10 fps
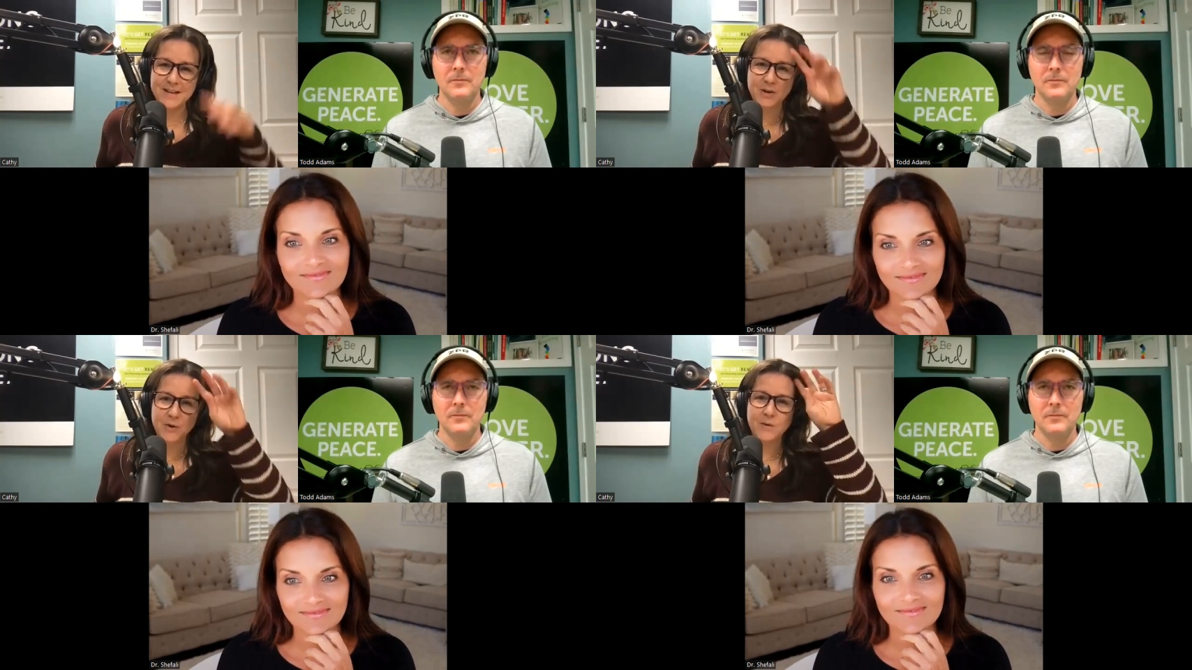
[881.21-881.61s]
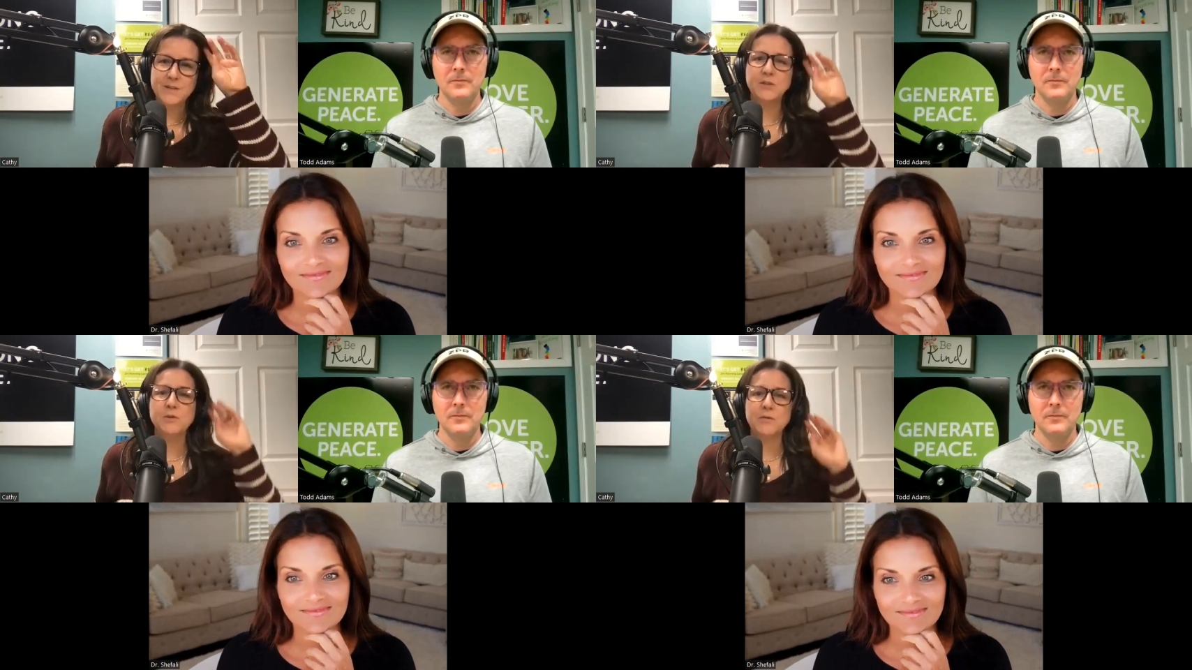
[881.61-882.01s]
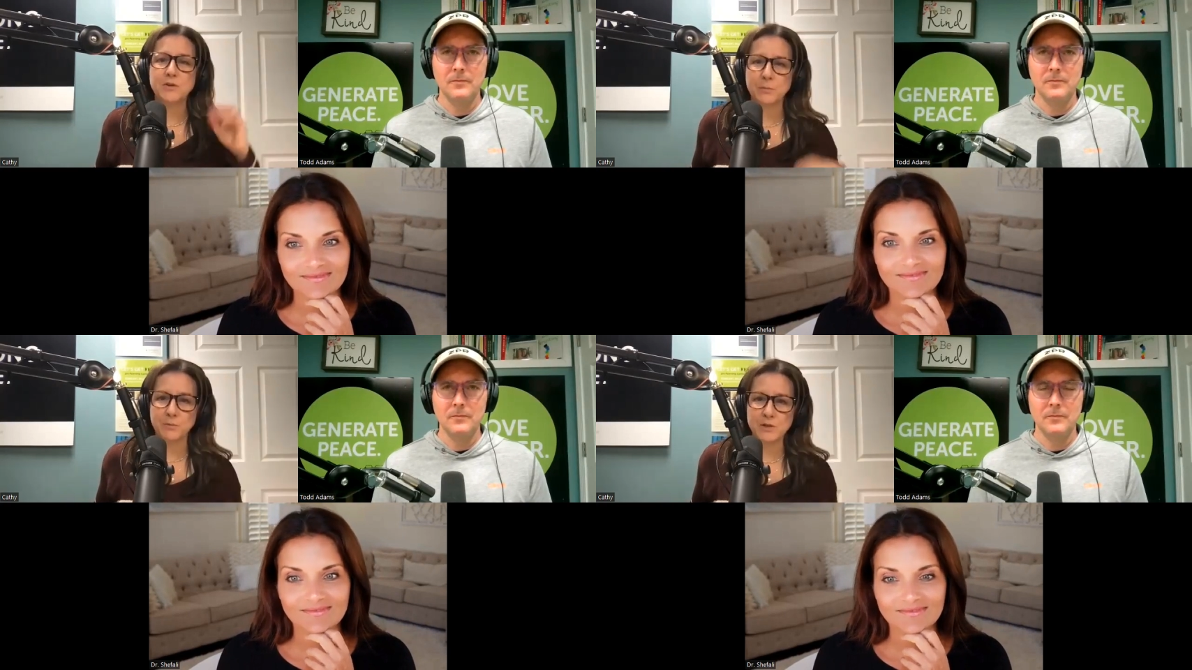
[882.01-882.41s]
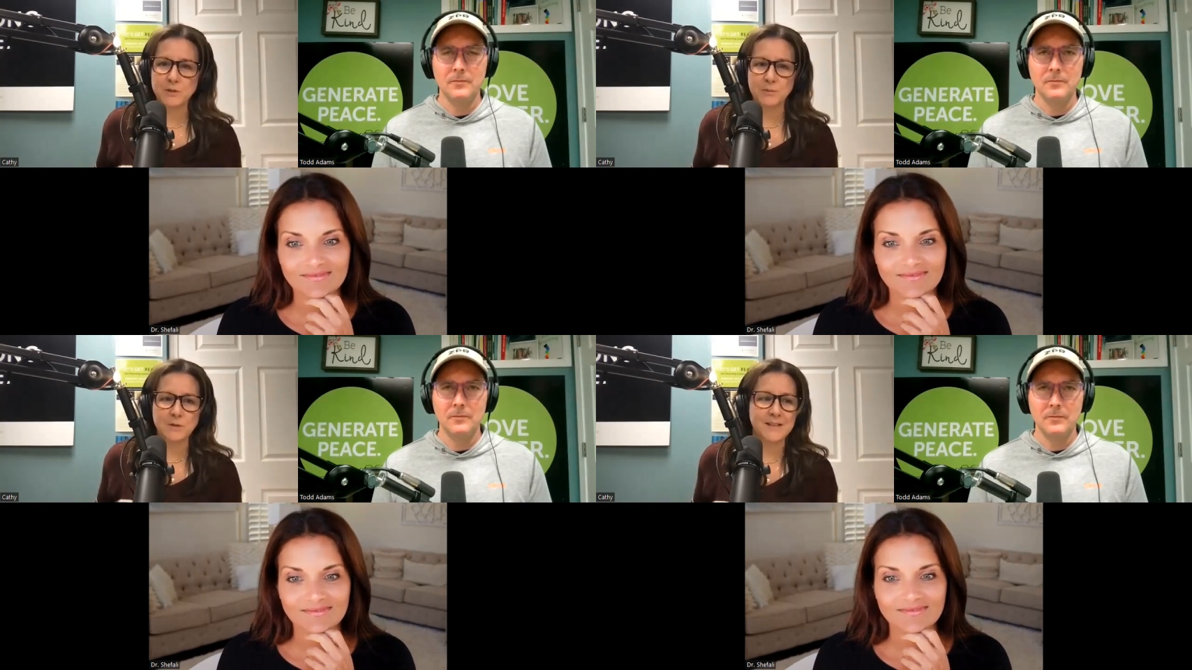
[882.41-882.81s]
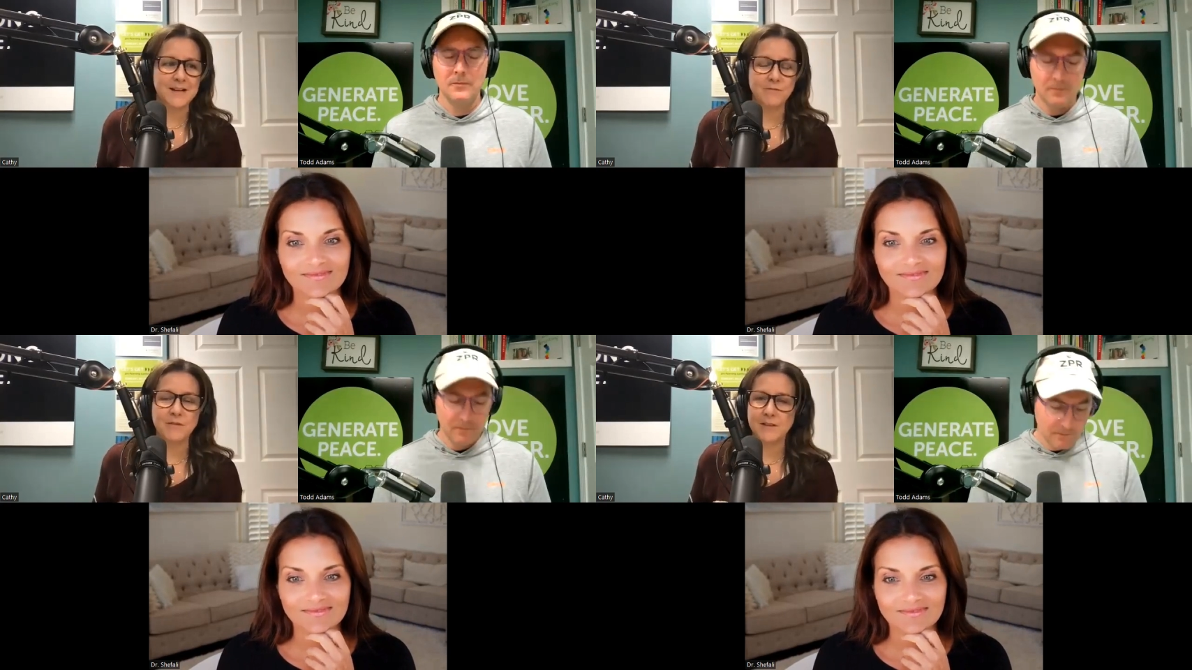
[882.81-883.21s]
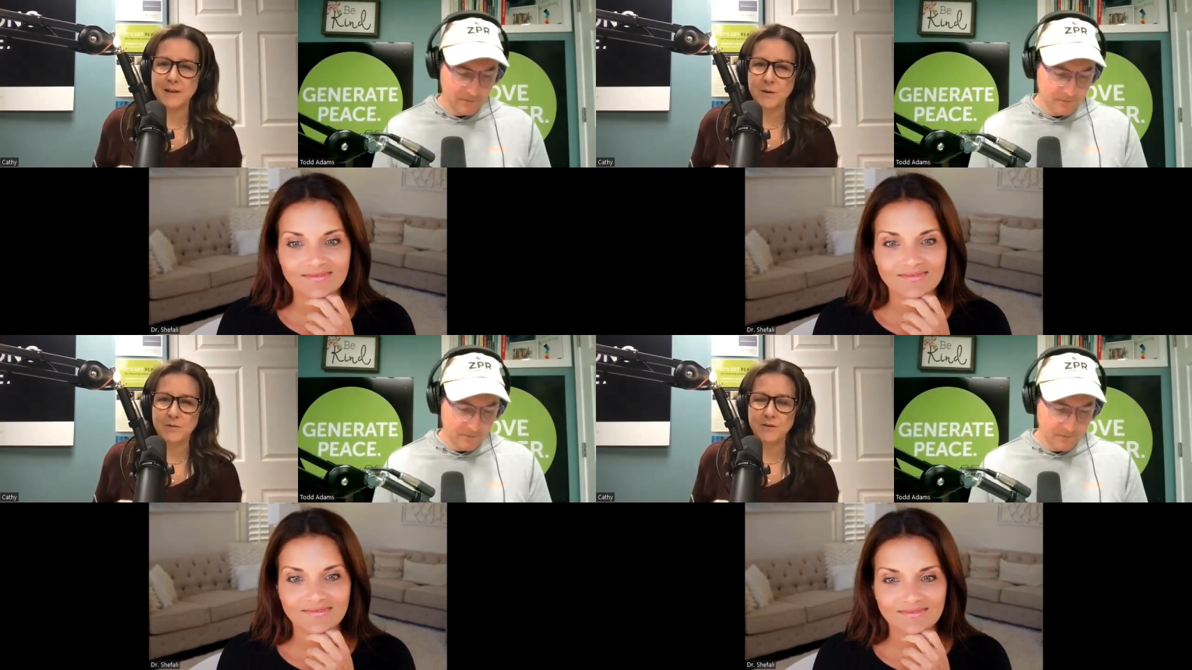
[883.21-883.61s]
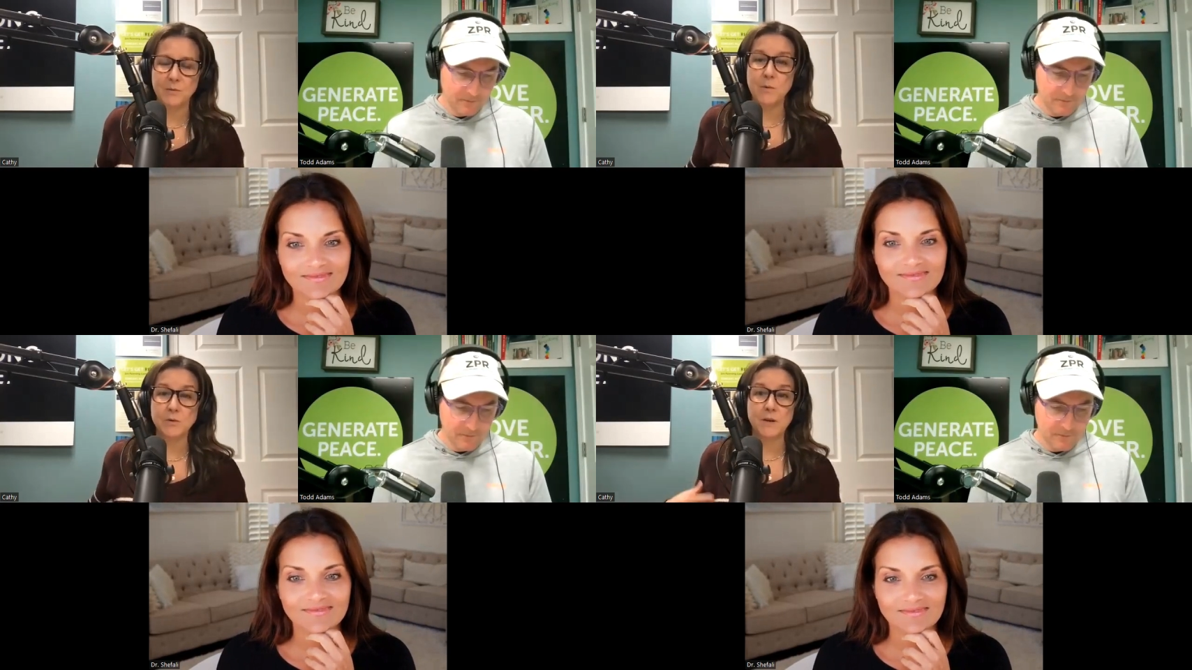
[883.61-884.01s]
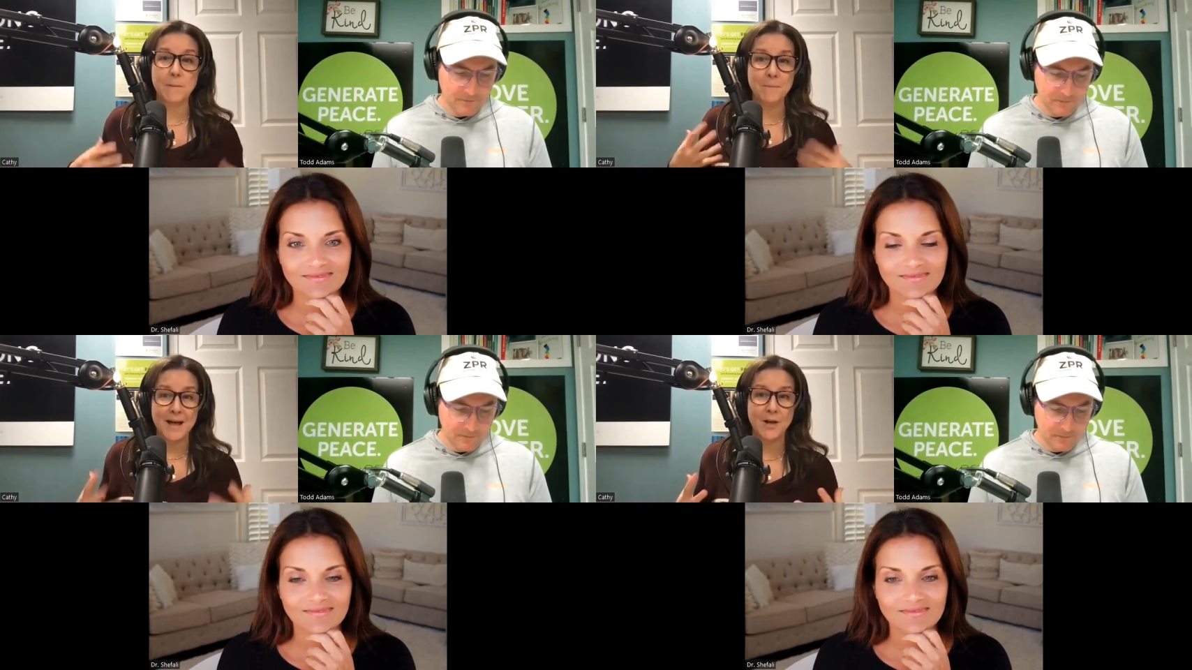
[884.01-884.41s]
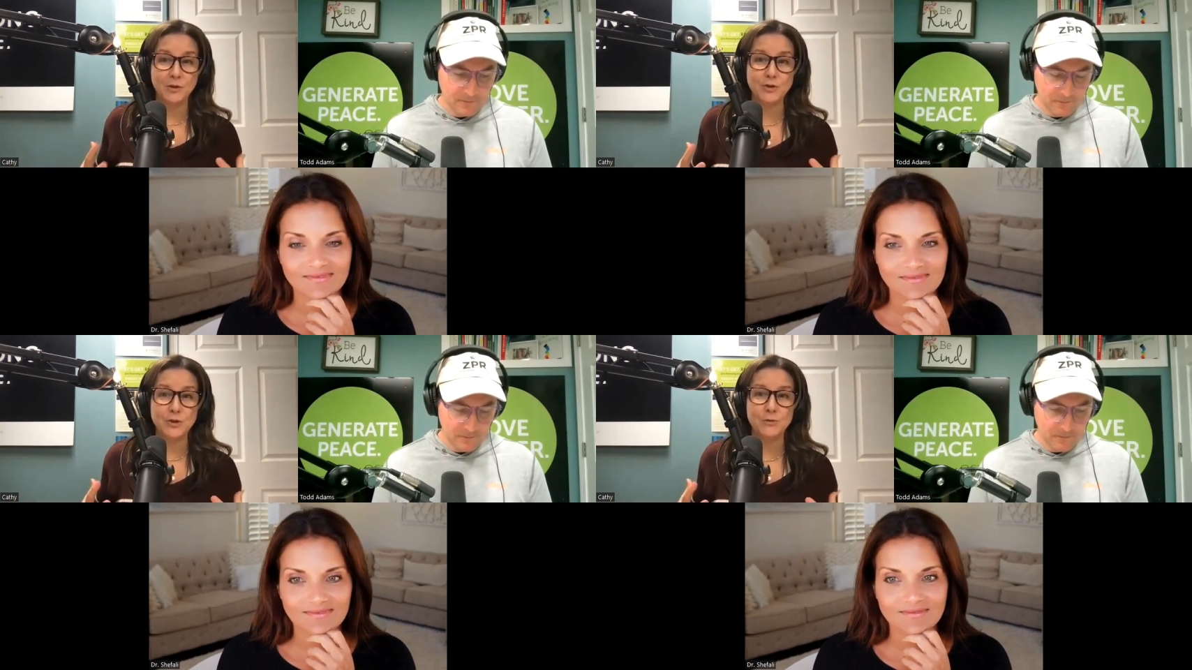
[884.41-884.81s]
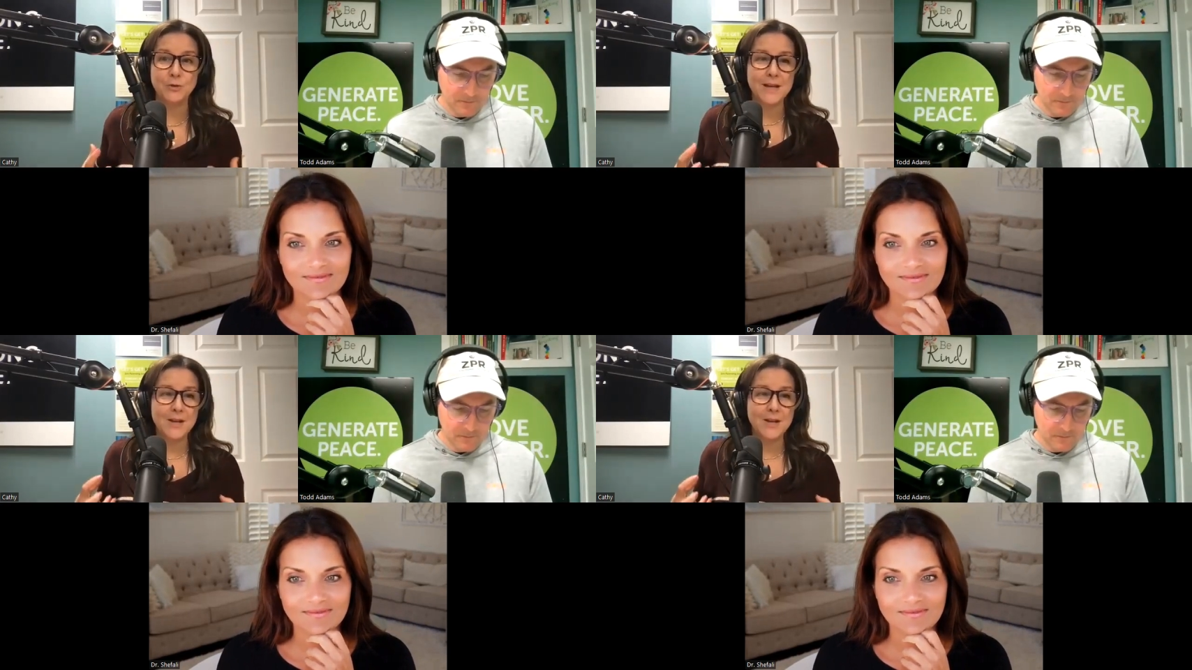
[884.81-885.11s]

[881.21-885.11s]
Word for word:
Speaker 1: You know, it's universal principles that I feel like we feel most compelled to